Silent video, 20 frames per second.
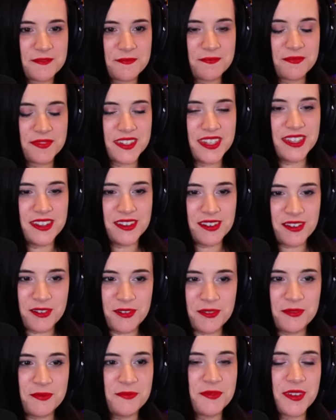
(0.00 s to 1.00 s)
You
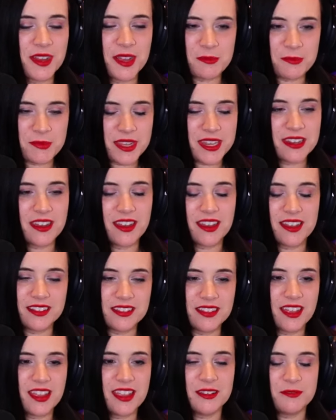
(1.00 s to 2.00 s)
know, I mean, I
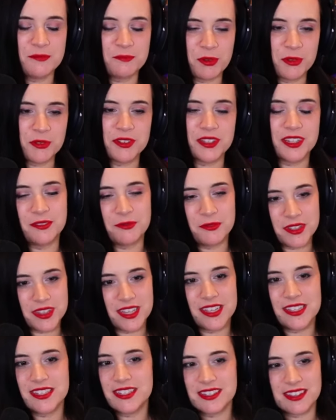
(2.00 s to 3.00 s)
like Bolin with
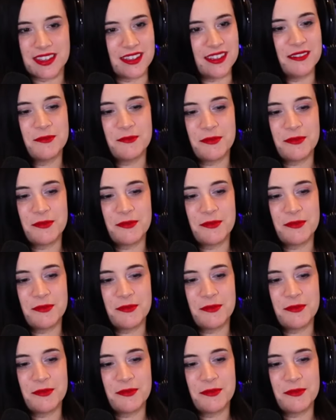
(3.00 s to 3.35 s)
Eska.